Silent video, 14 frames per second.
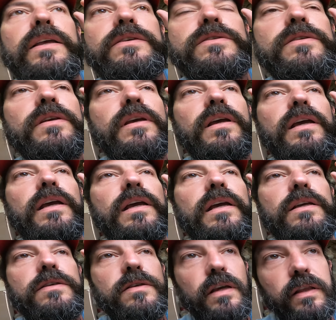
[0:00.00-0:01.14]

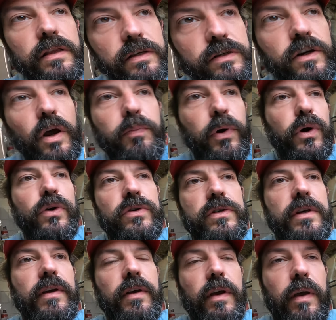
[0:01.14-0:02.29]
there's no
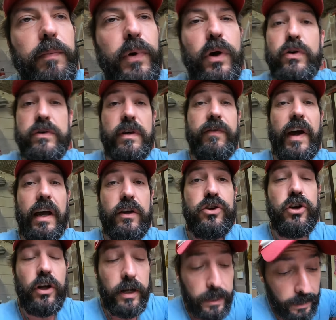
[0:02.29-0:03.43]
percussive
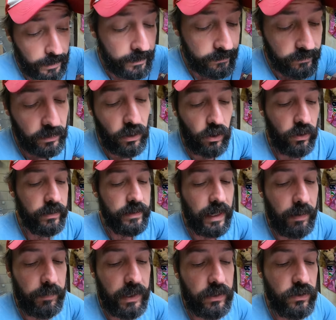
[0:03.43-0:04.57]
action, so you're not going to
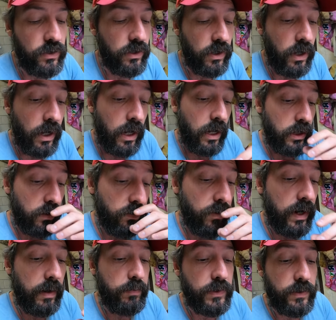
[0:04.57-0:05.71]
damage your
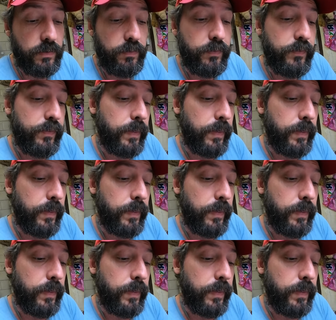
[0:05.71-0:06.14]
ribs,